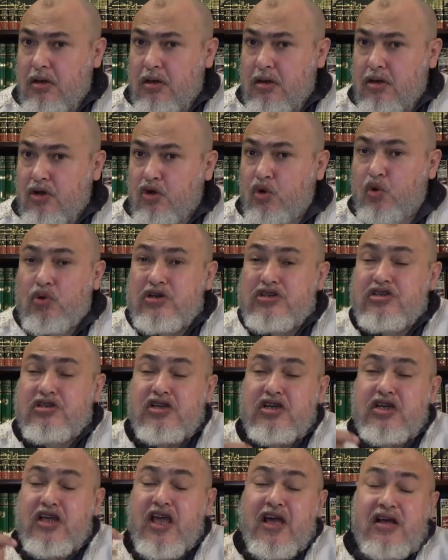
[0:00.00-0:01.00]
who was
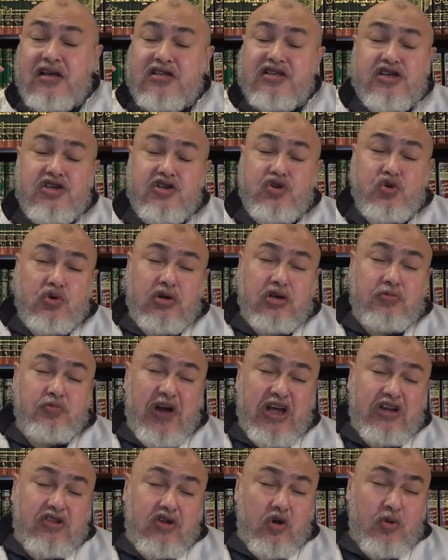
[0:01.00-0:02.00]
executed
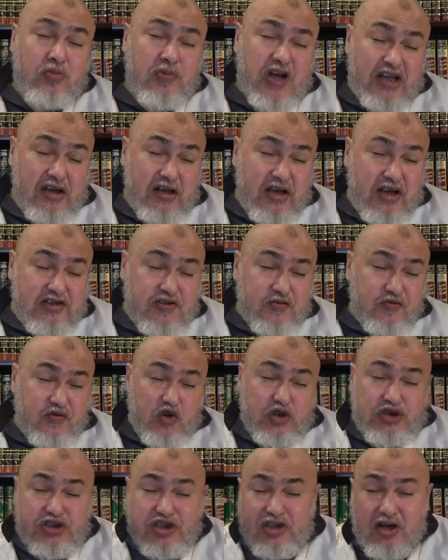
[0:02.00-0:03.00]
by the Umayyads
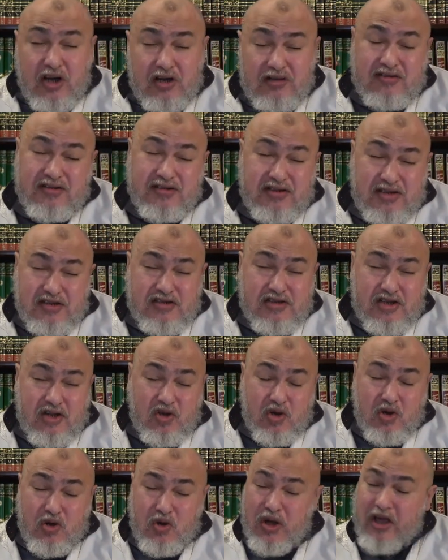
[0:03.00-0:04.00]
1400 years
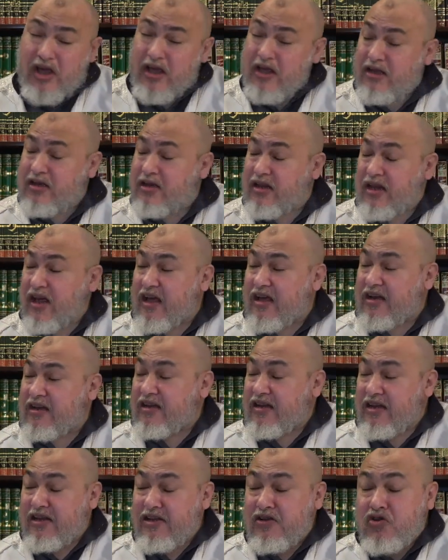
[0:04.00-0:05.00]
ago, and
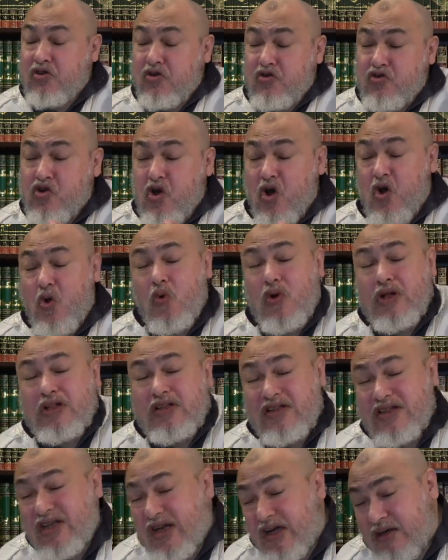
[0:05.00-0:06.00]
no one
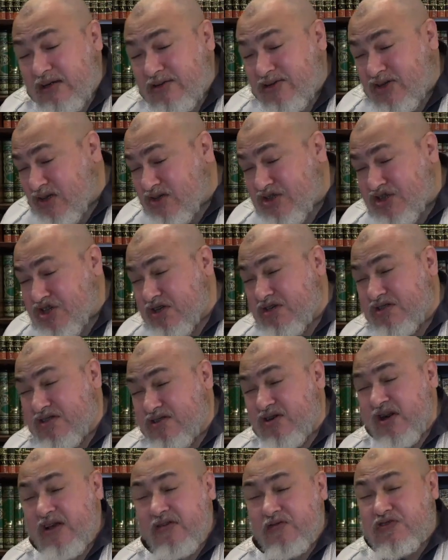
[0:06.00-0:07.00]
dared touch his
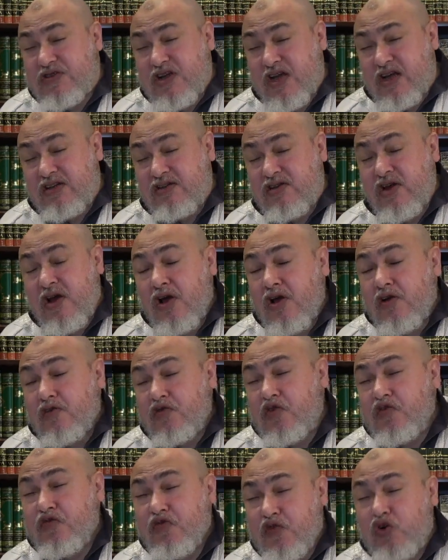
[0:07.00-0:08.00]
gravesite
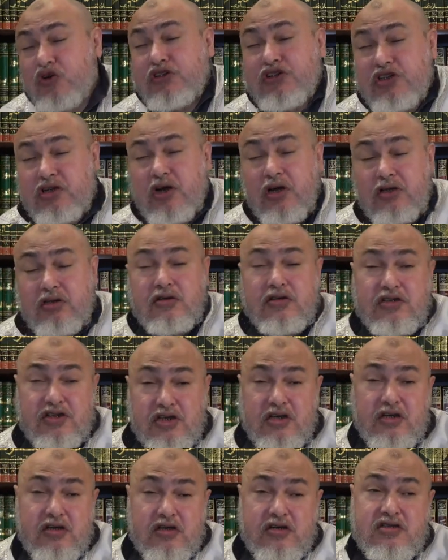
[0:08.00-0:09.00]
for 1400
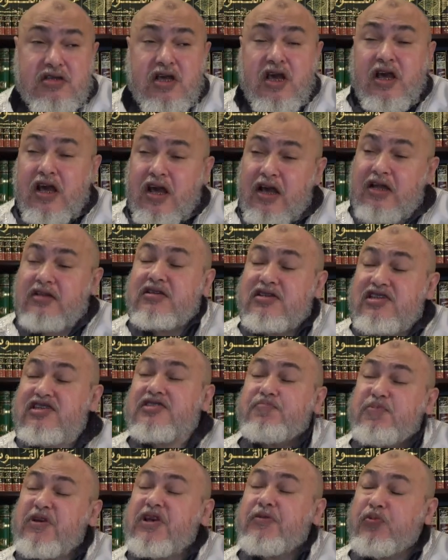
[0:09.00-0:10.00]
years, and these
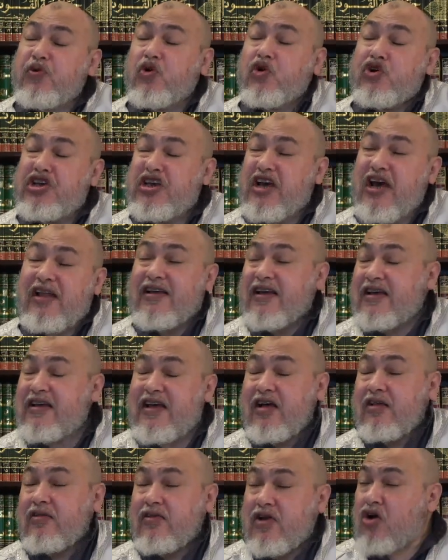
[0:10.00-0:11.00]
people yelling
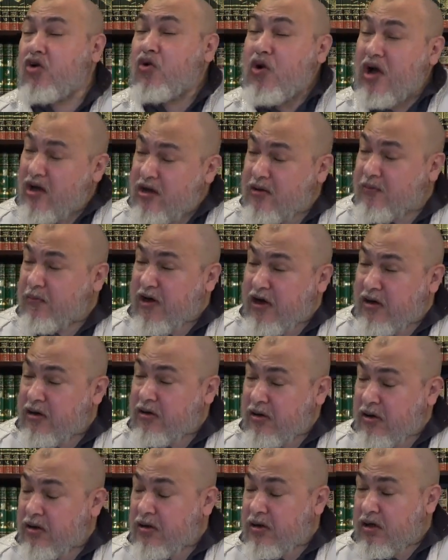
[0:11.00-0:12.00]
Allahu Akbar
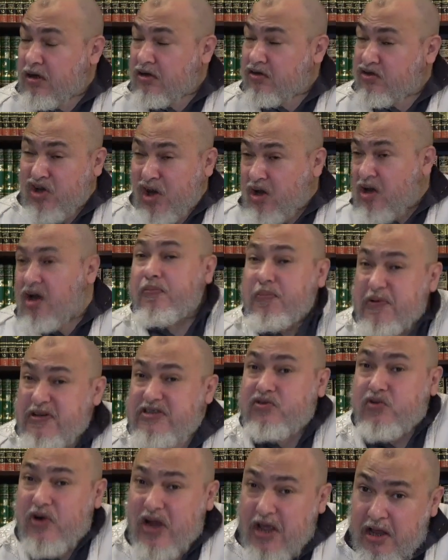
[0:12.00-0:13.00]
dug up his
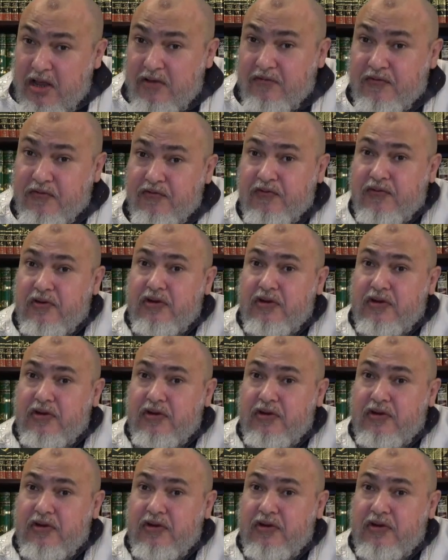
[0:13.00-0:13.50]
grave.